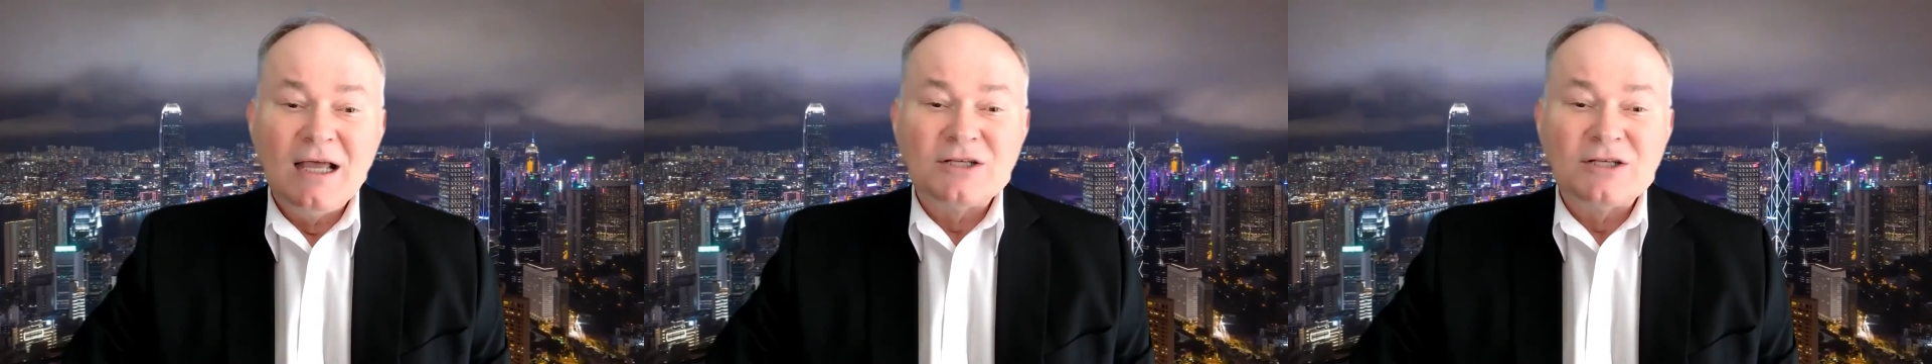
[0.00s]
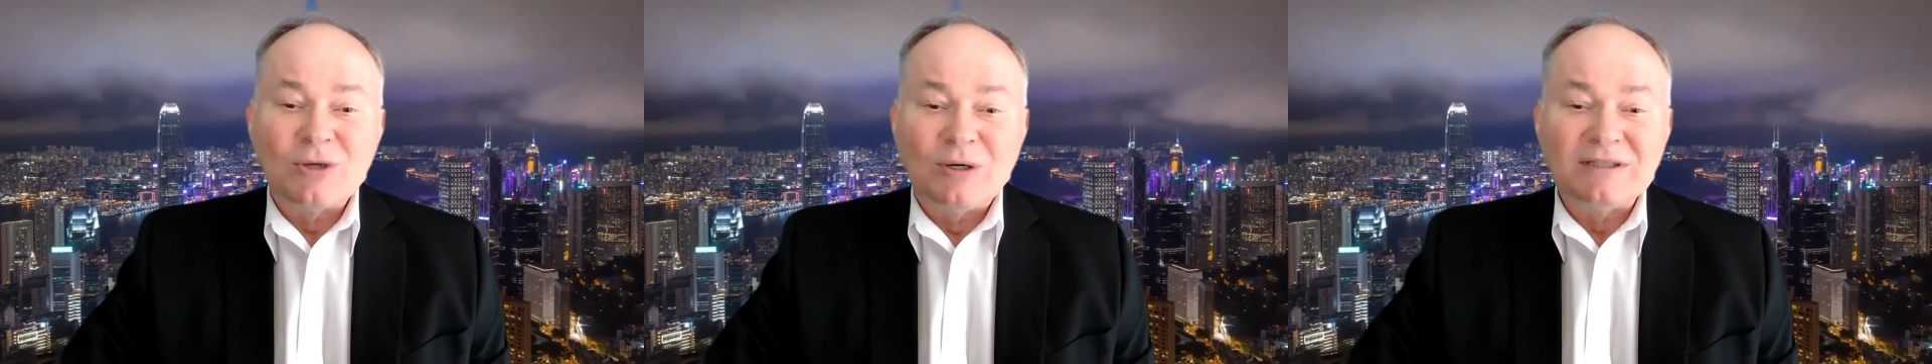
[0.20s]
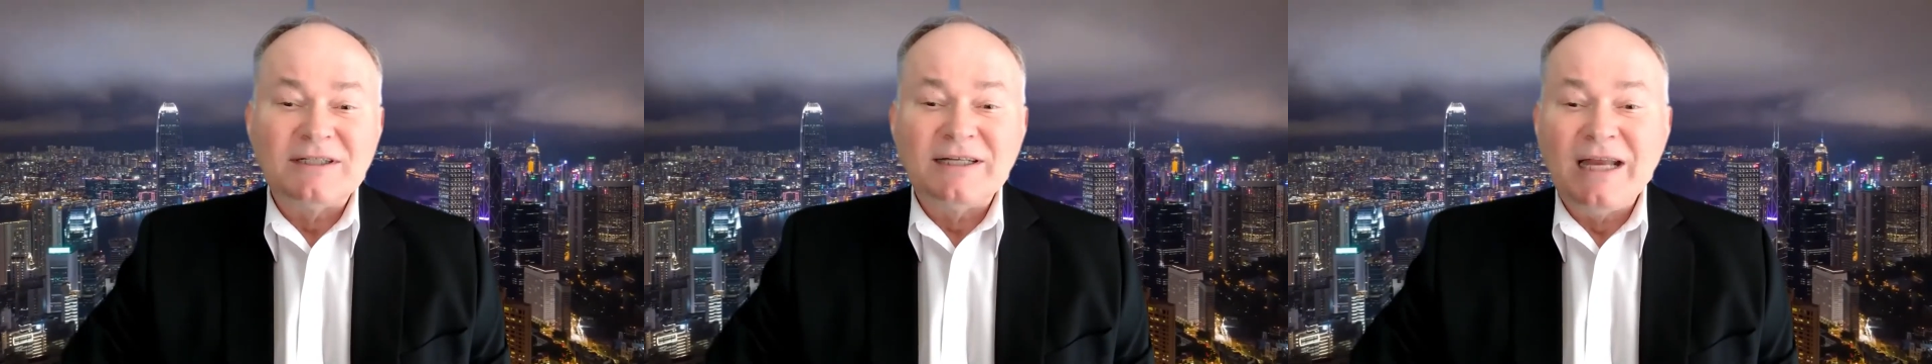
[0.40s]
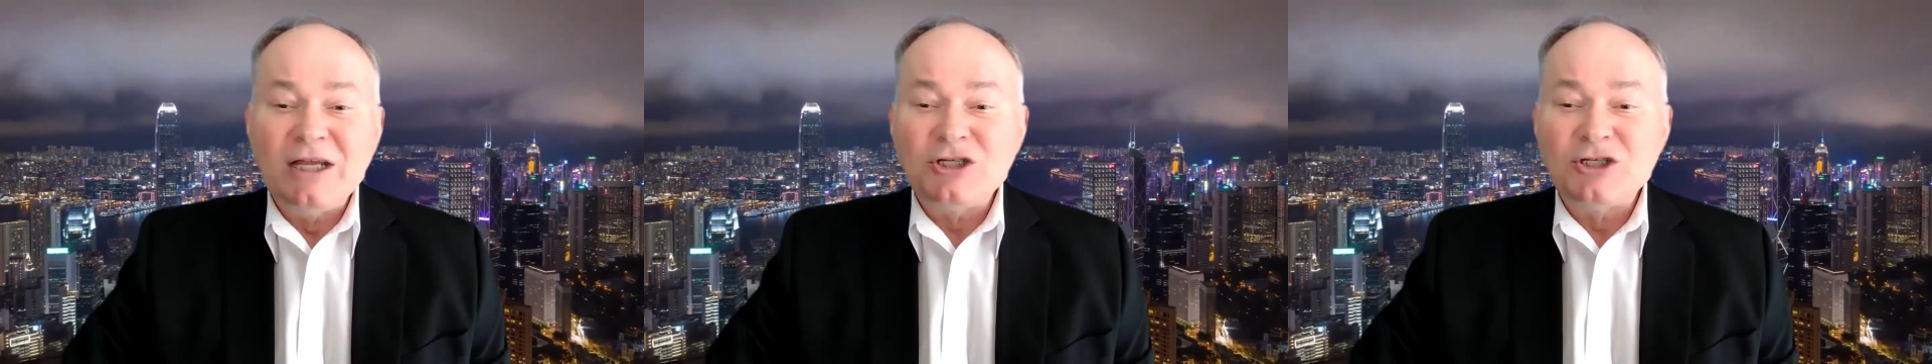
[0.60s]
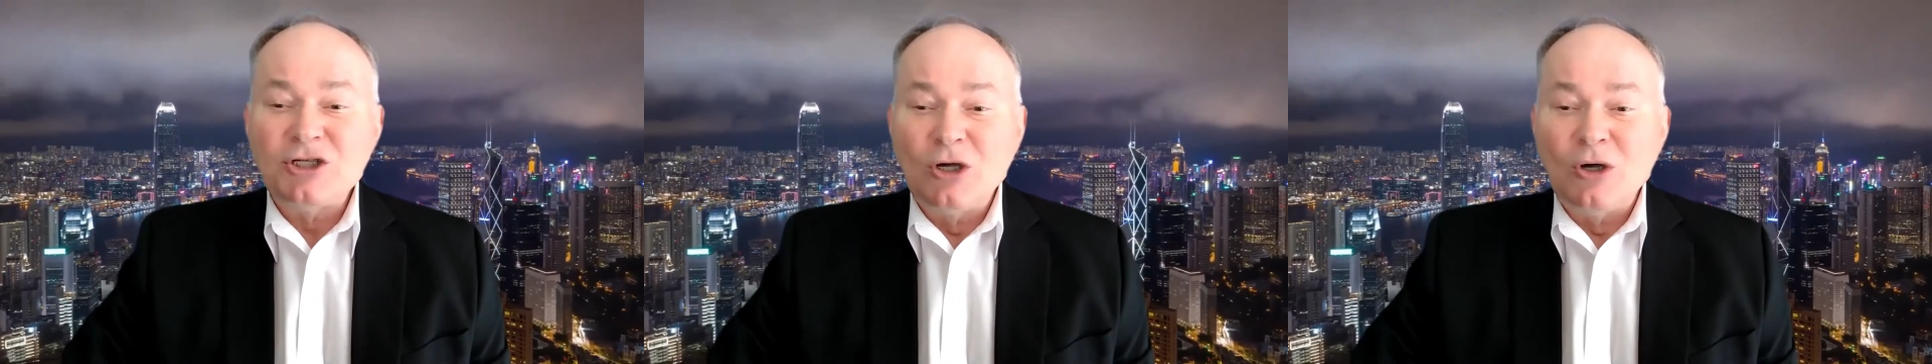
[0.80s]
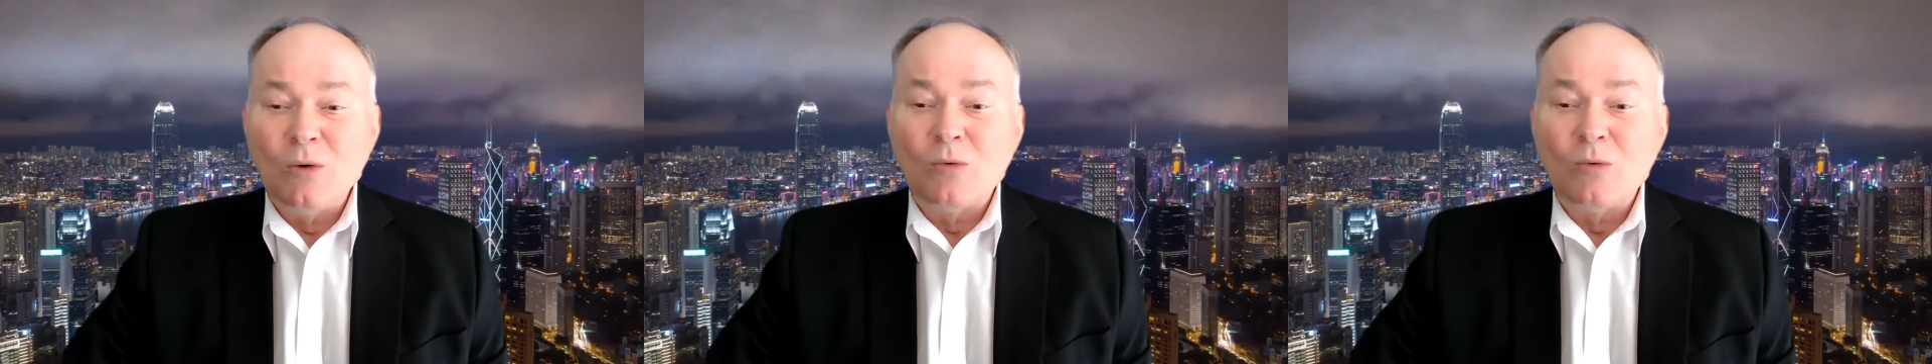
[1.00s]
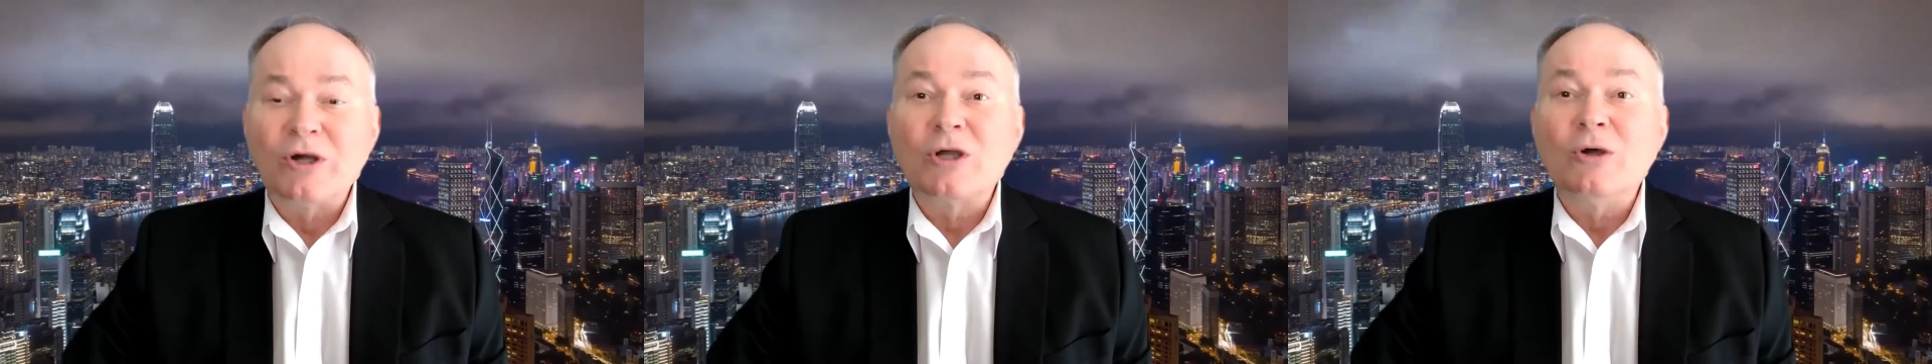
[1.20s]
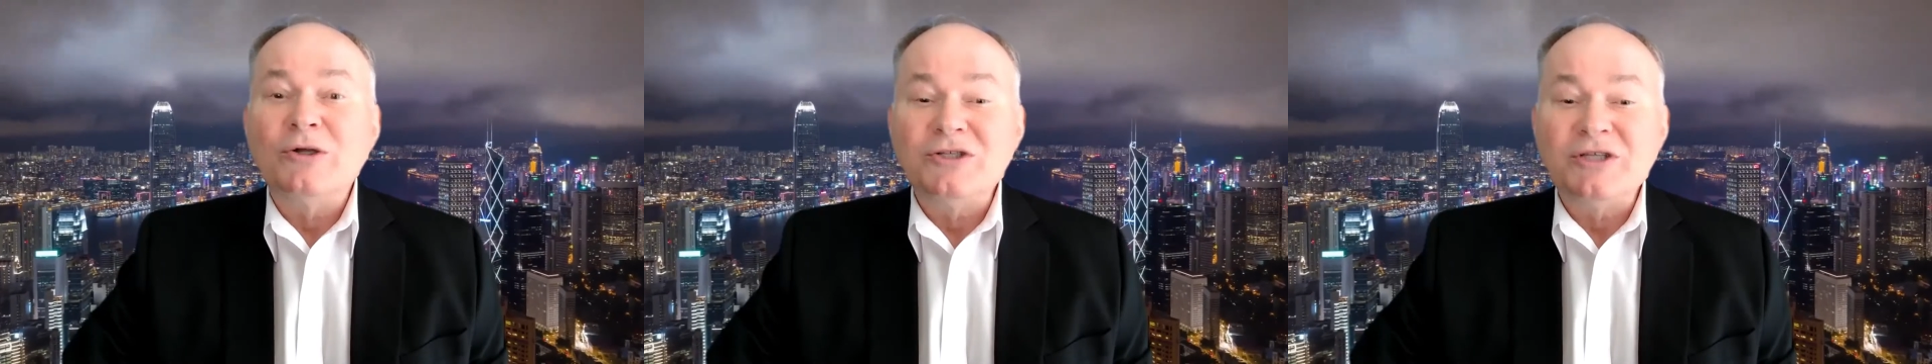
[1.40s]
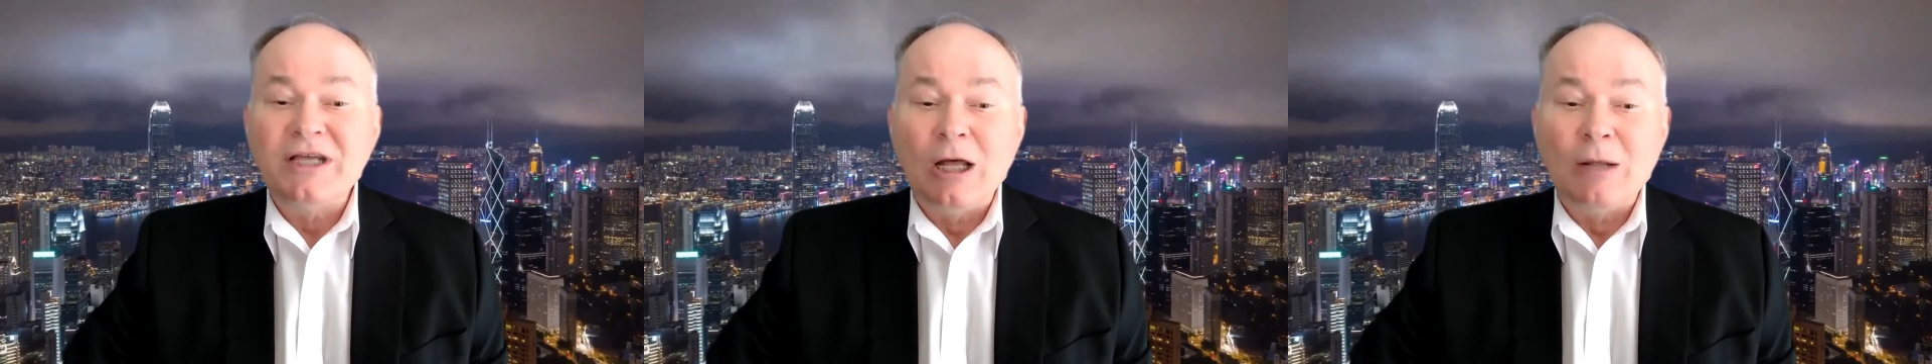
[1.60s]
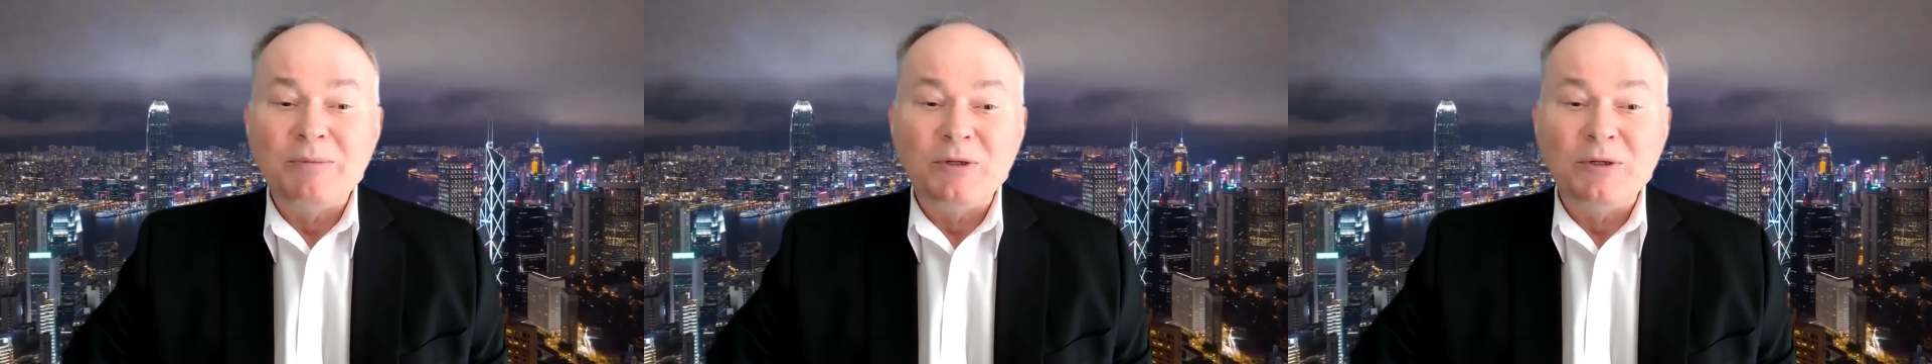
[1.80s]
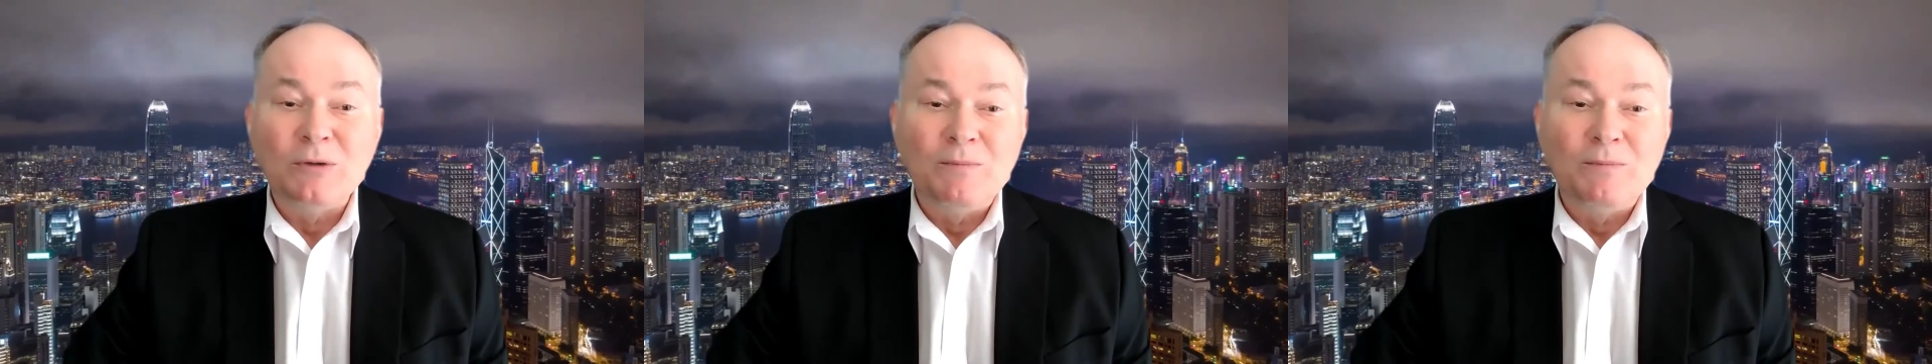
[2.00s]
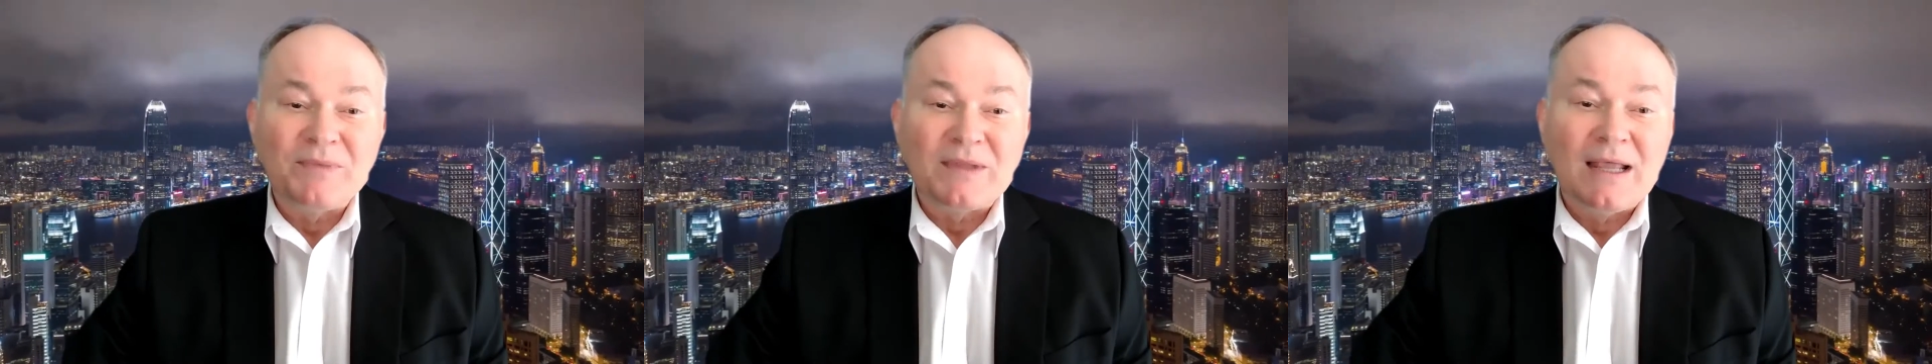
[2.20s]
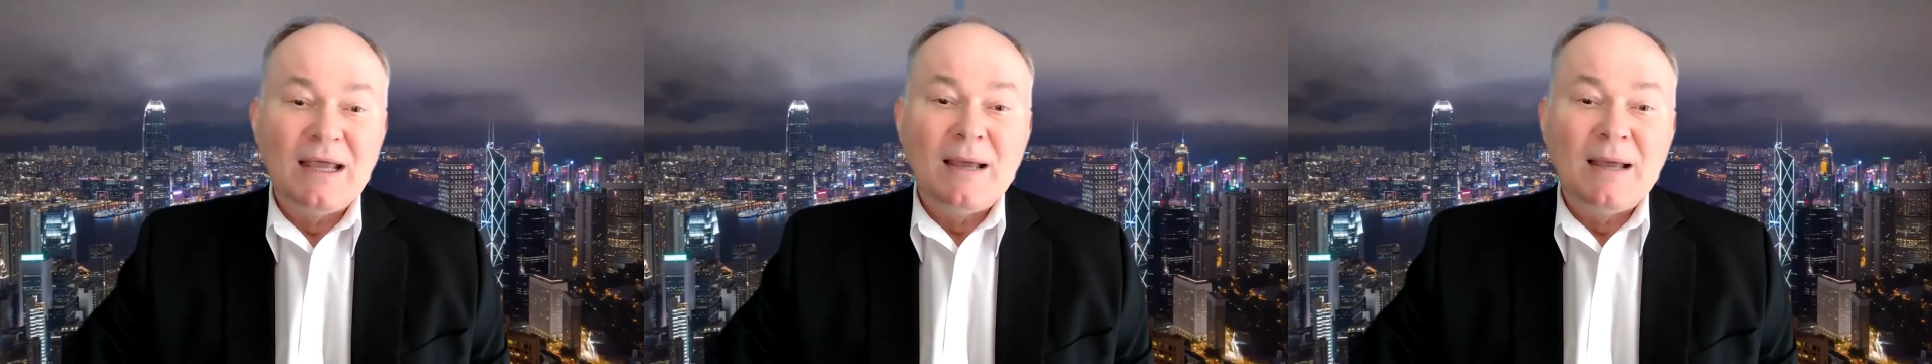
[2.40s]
So on today's show, we're going to help you